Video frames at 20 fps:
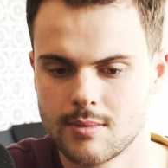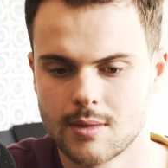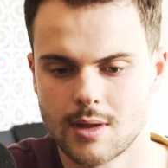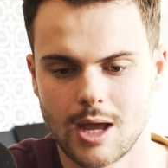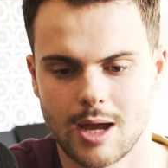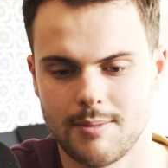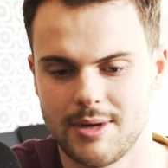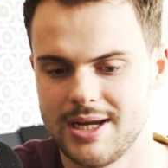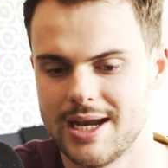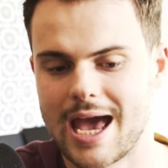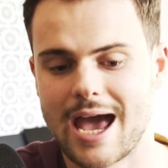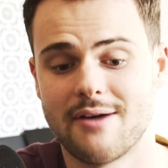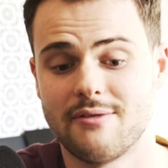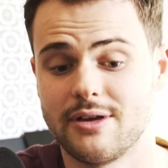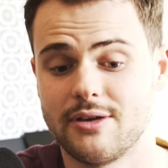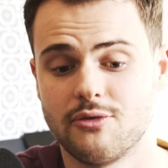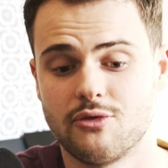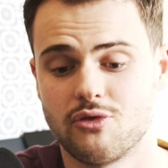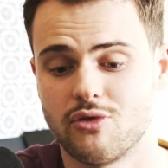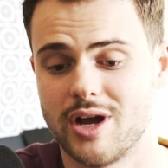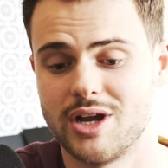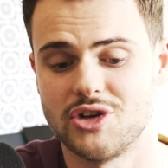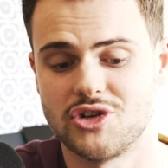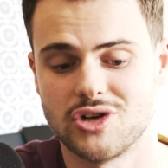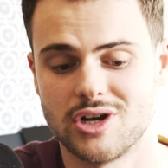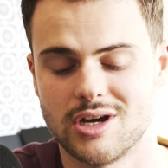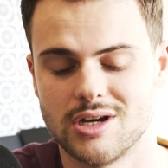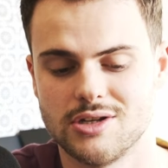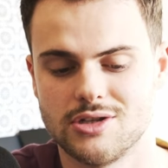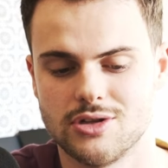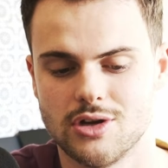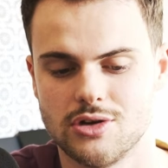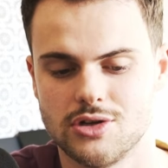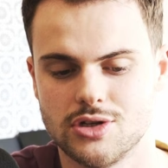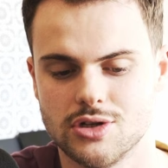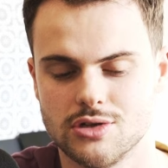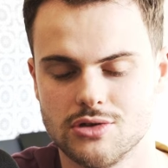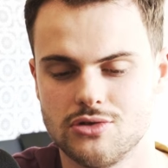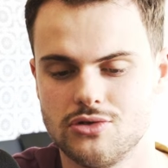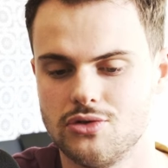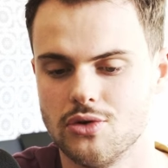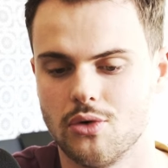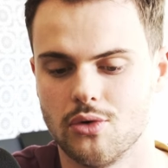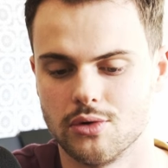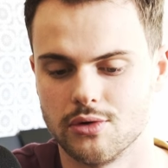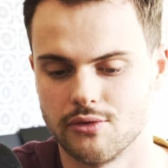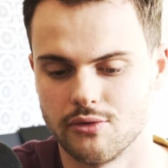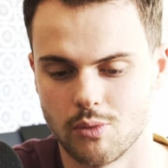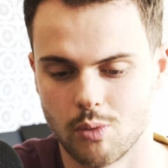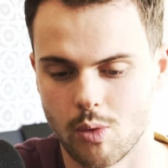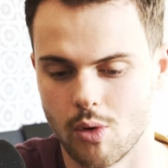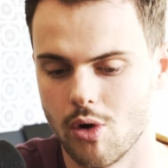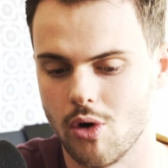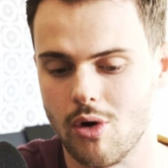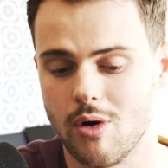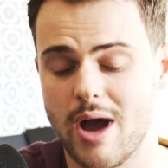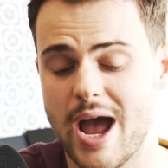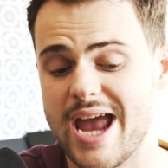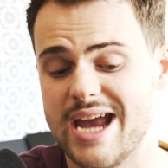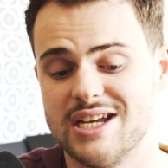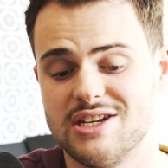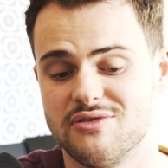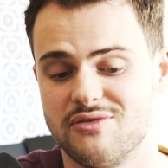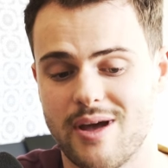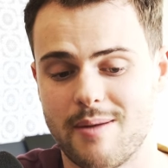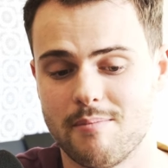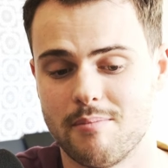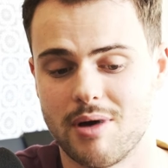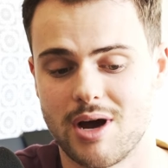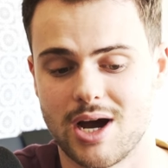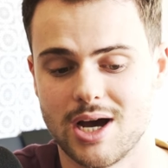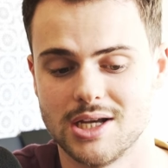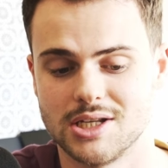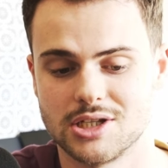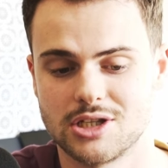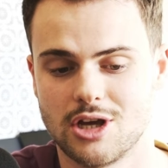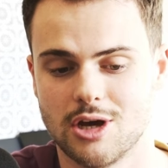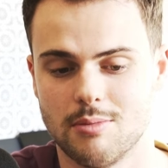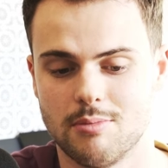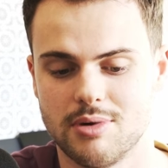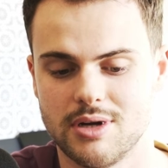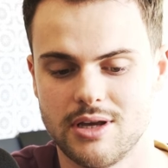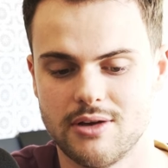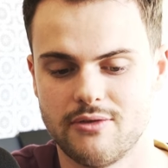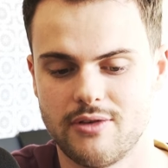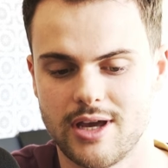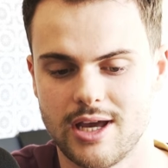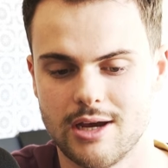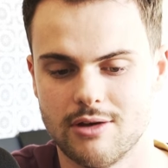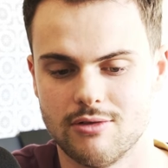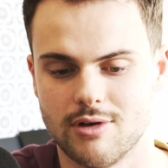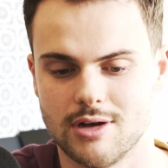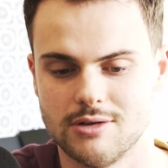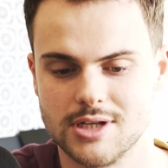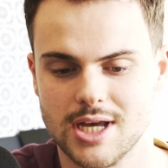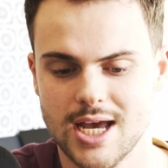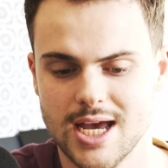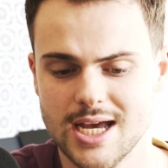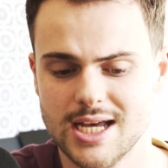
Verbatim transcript: I mean, having franchises such as Dawn of War, Age of Empires, Company of Heroes,